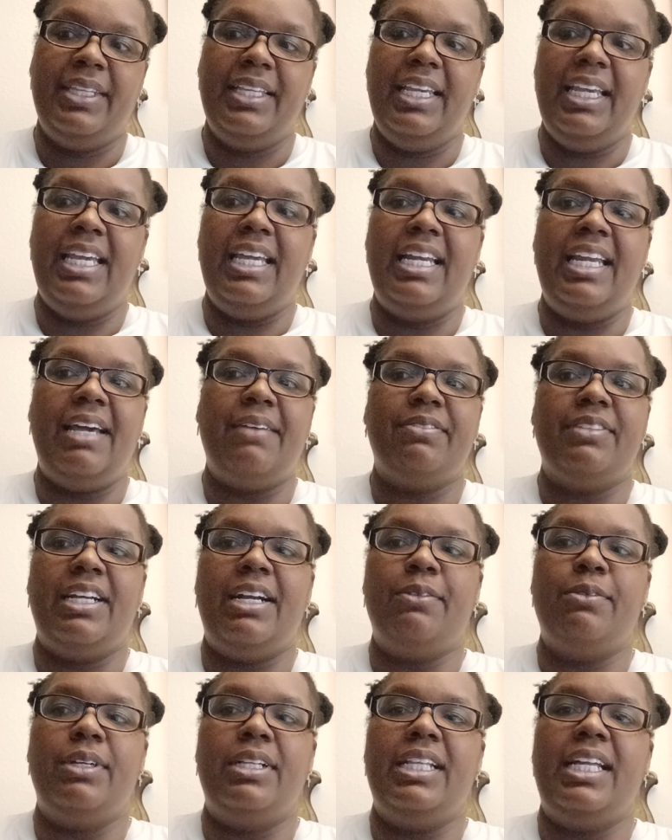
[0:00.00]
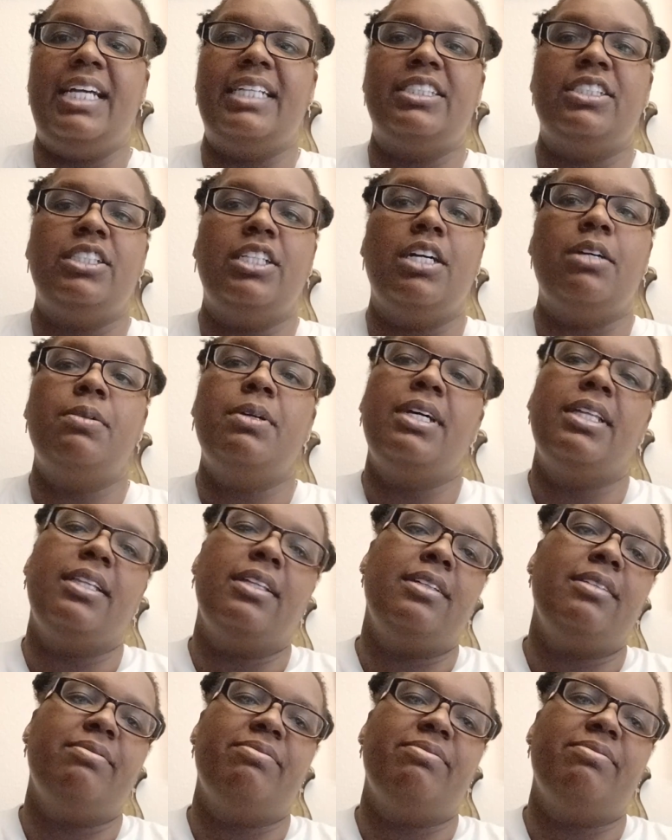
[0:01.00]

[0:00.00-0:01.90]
and after I realized, you know what?